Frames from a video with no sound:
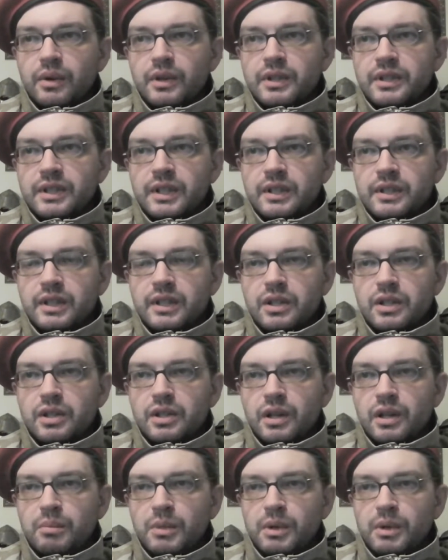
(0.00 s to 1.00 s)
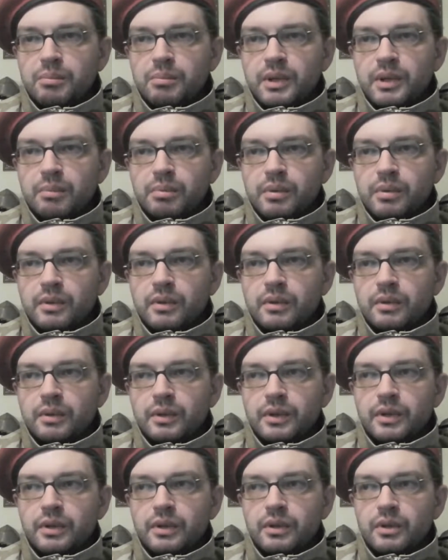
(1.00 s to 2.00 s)
For instance, the German
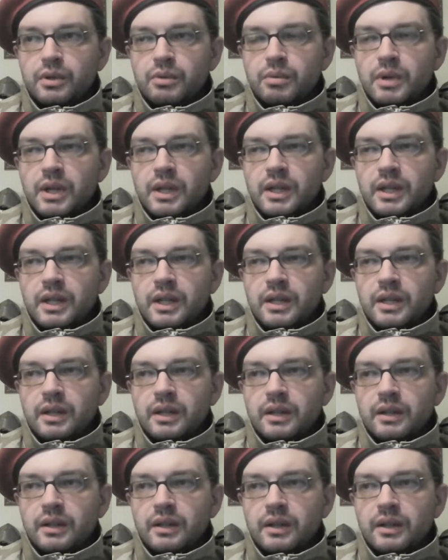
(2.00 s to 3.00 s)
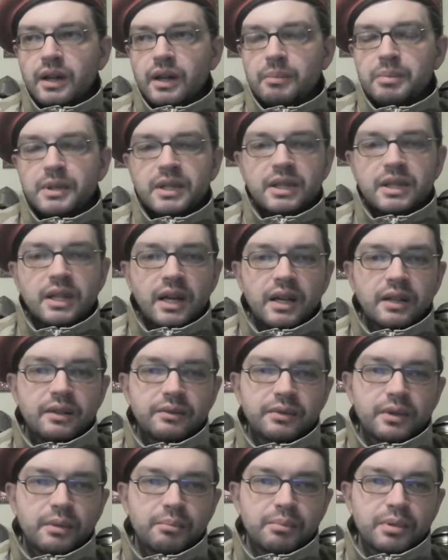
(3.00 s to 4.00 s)
people usually
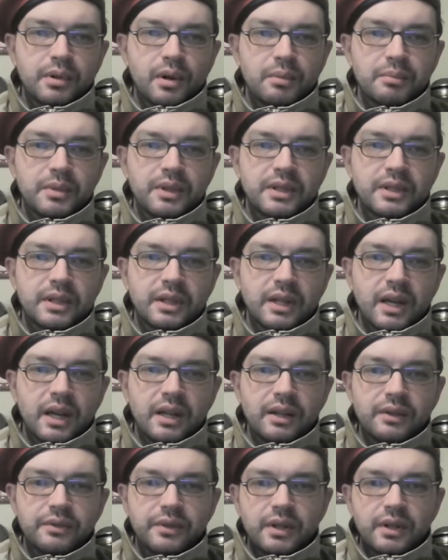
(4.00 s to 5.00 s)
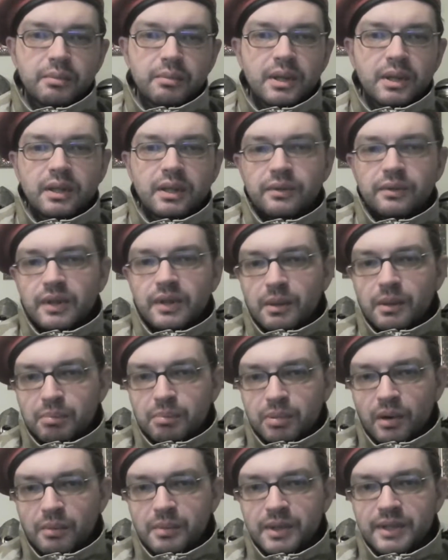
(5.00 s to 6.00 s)
abstain from promising anything, but if they
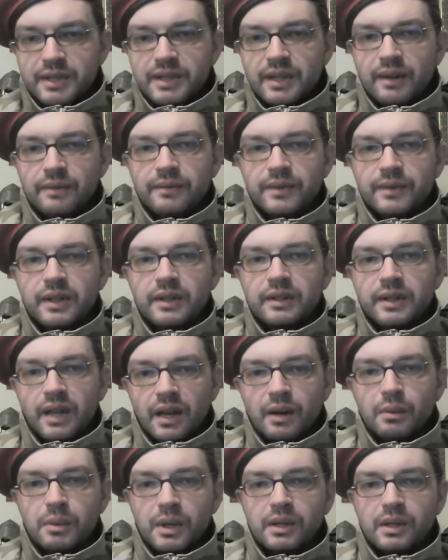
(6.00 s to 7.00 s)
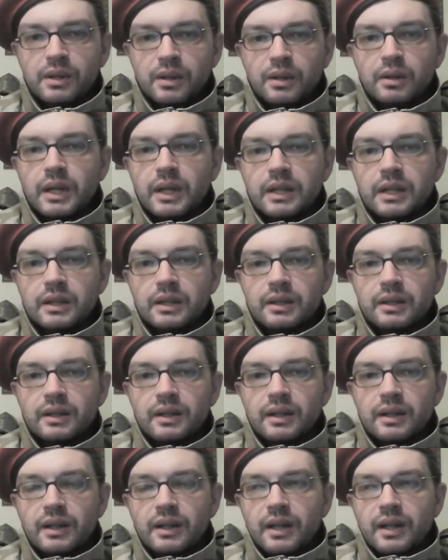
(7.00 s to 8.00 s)
promise something, they will do it.
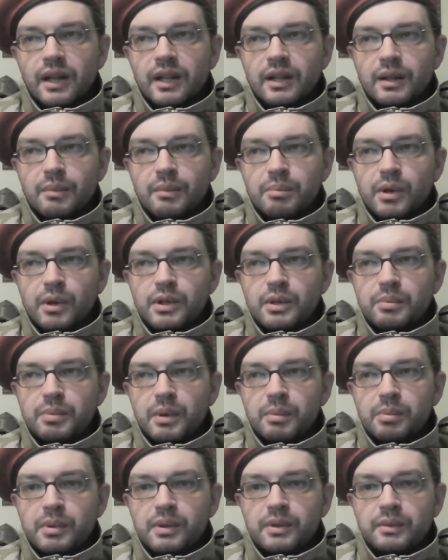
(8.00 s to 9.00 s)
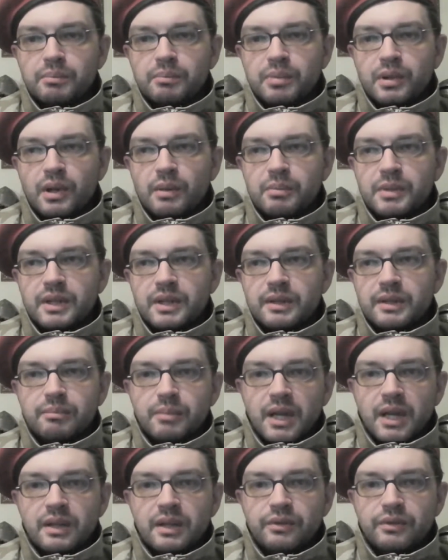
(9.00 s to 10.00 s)
And the Polish people promise
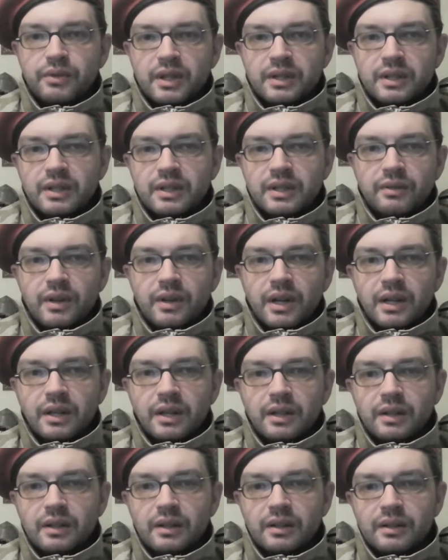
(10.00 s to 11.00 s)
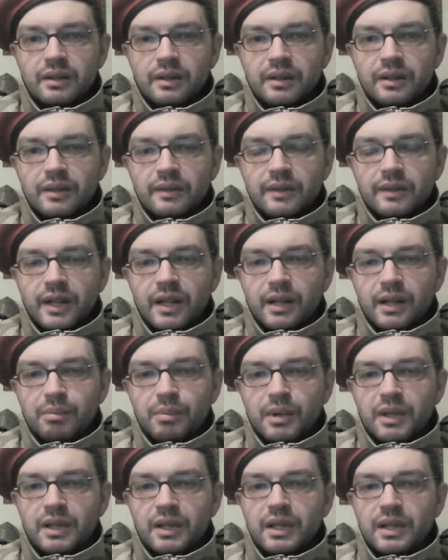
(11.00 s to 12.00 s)
many things in vain, and
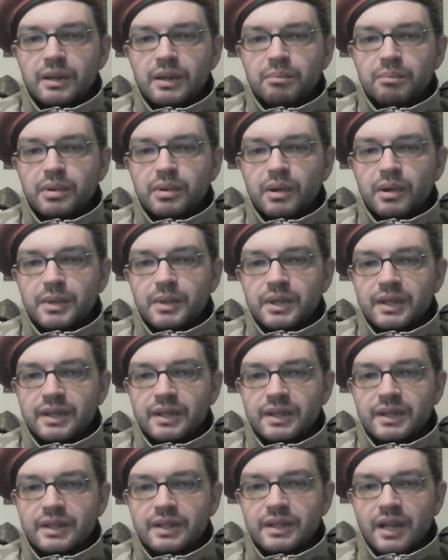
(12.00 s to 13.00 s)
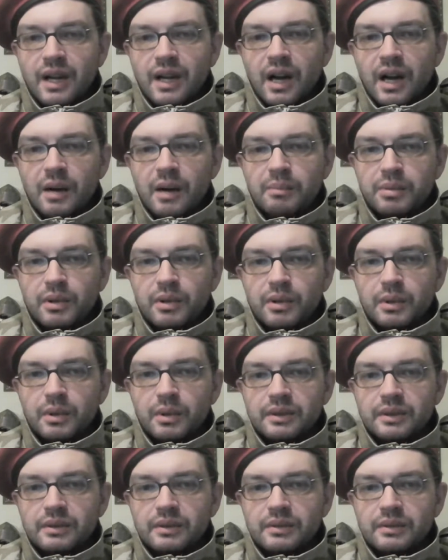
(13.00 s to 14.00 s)
many promises are
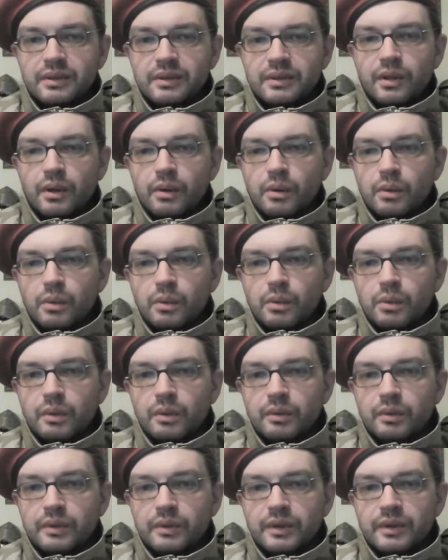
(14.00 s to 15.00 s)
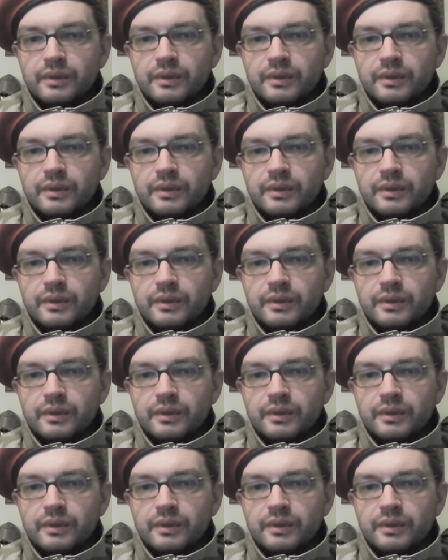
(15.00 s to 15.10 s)
broken. So